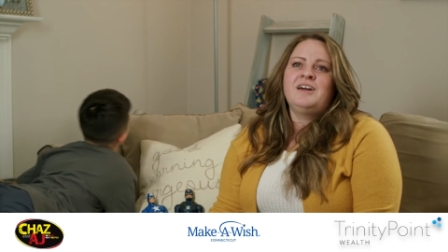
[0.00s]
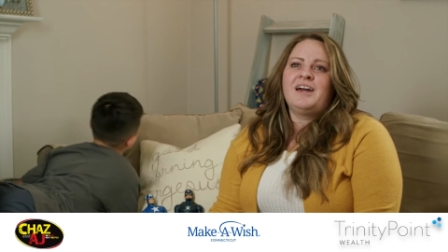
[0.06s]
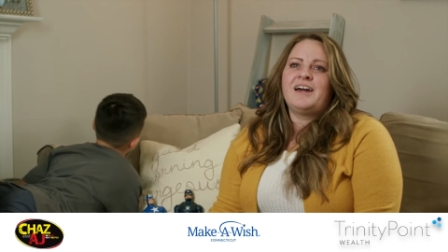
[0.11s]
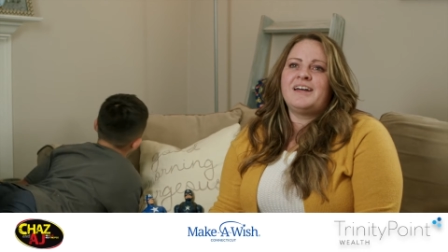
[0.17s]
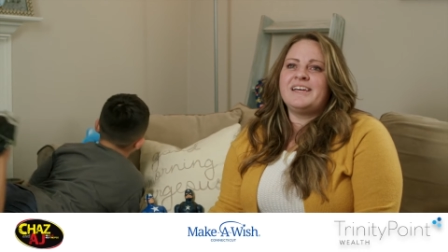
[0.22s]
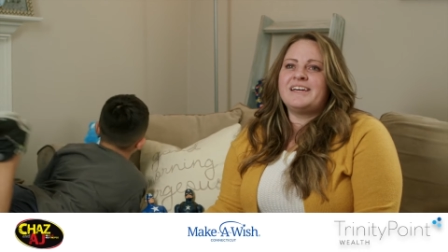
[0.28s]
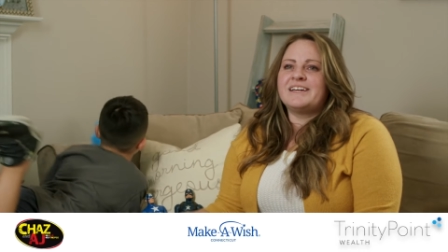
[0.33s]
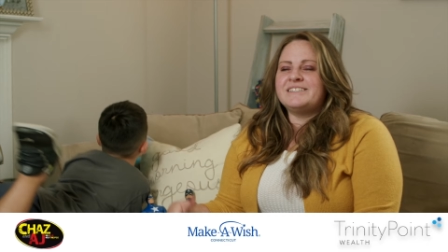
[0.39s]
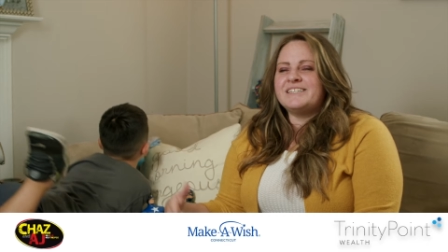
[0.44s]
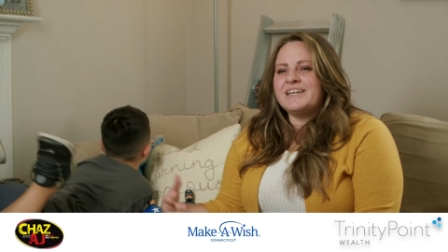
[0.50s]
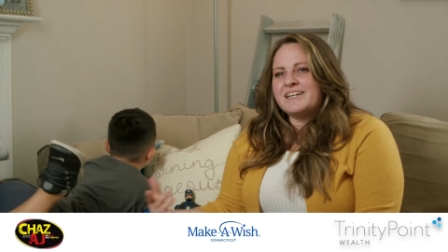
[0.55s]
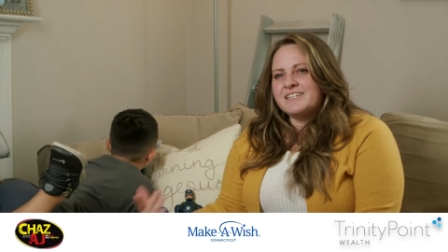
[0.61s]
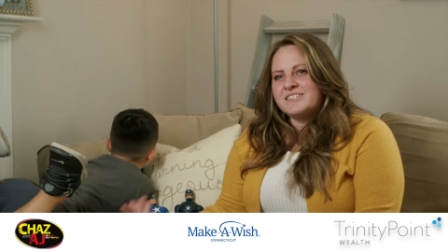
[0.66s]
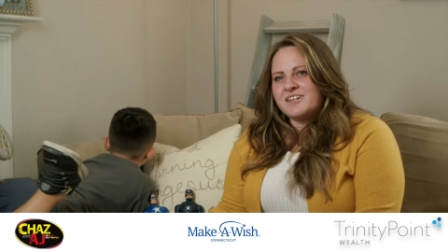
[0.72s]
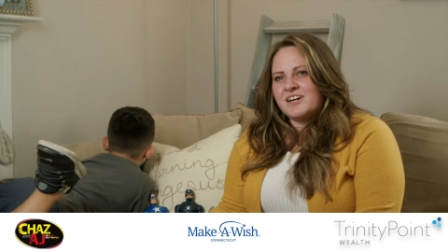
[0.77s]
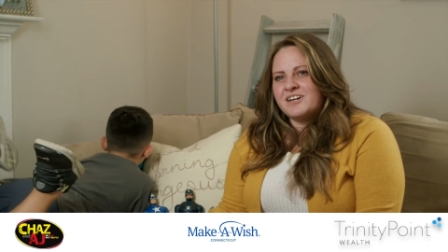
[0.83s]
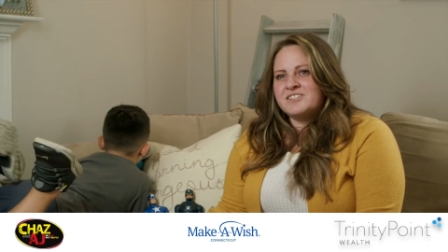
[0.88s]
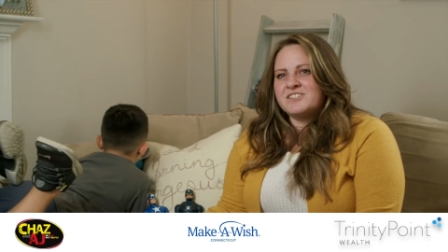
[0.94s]
and he could take
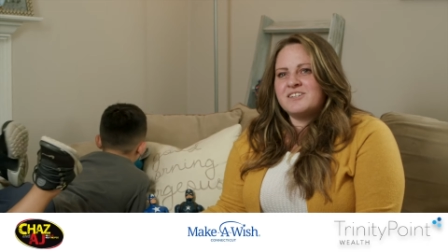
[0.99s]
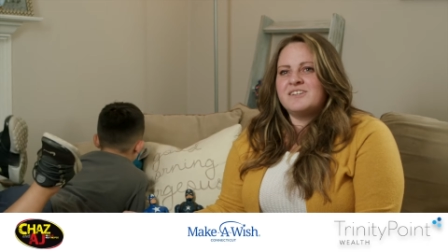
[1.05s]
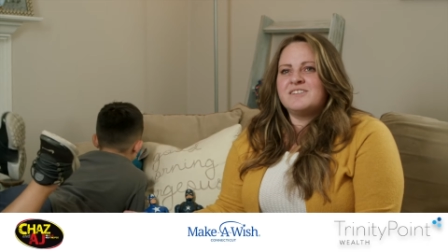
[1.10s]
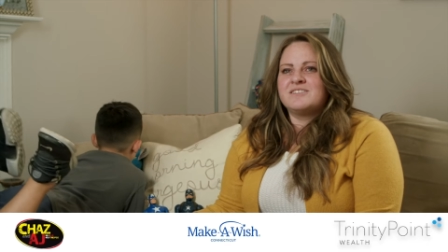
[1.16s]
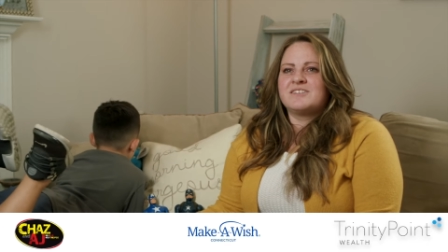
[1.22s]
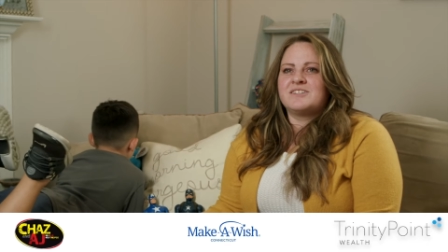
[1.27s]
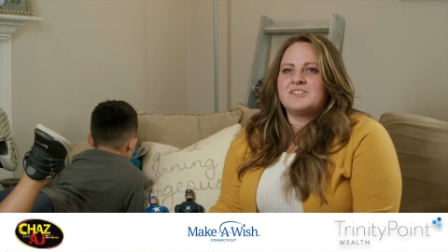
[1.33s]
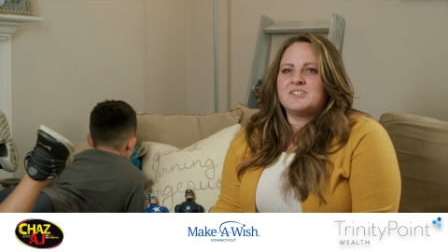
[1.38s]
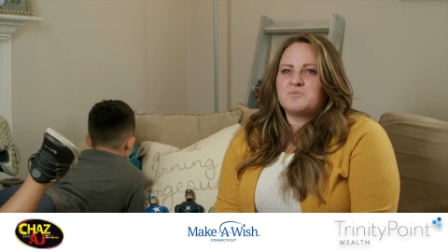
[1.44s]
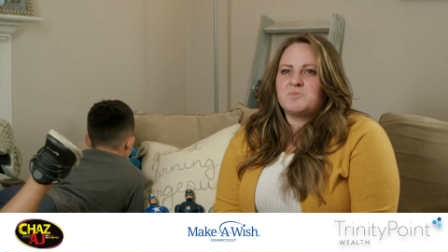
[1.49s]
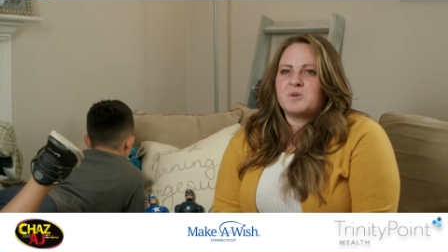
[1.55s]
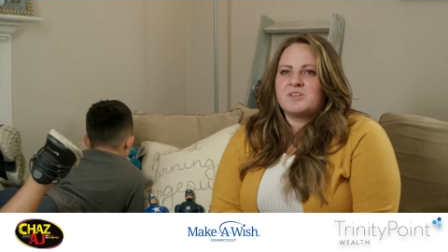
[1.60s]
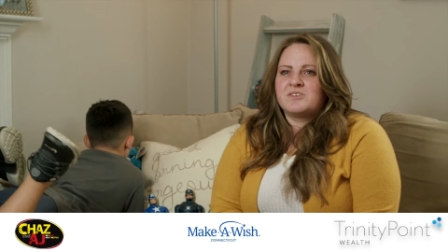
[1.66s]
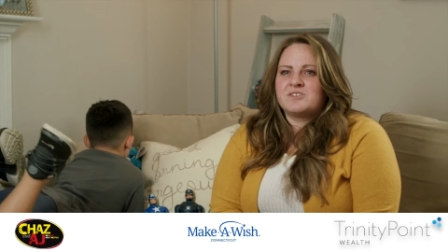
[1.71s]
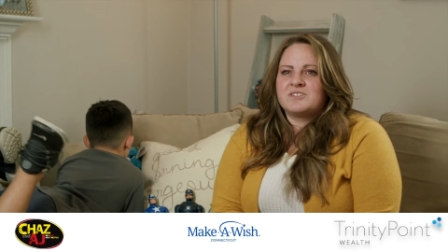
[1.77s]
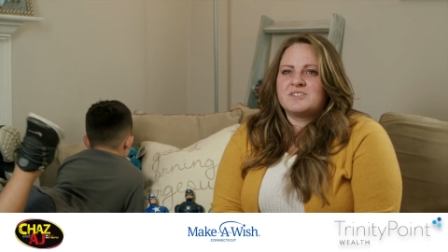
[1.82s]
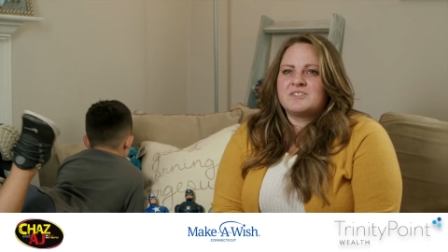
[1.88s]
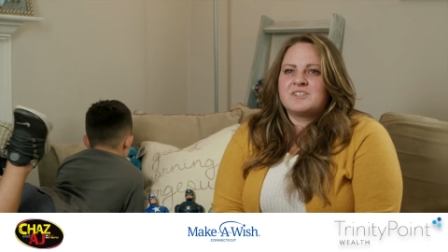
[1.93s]
his cousins and his
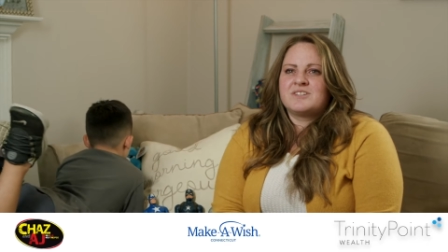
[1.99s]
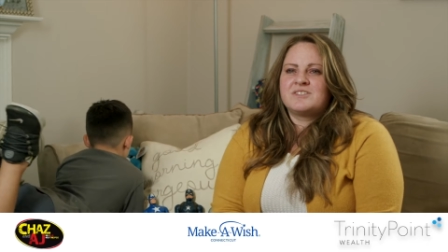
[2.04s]
brothers and